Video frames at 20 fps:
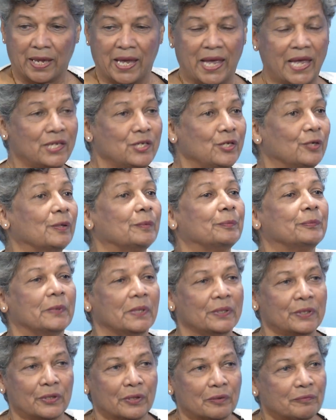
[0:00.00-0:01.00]
and you're
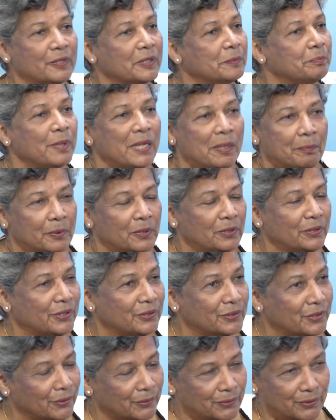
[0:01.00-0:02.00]
with people you
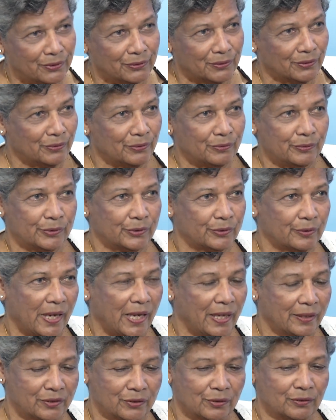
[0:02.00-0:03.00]
don't know, you
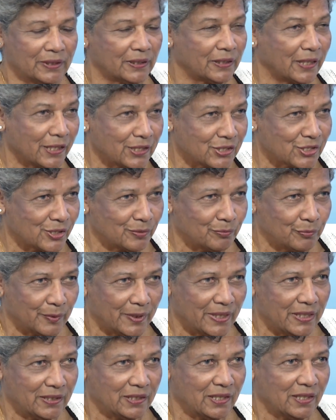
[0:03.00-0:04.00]
had no connection
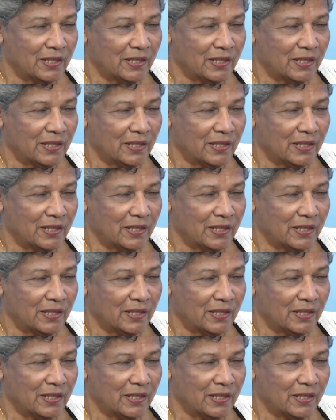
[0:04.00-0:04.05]
with,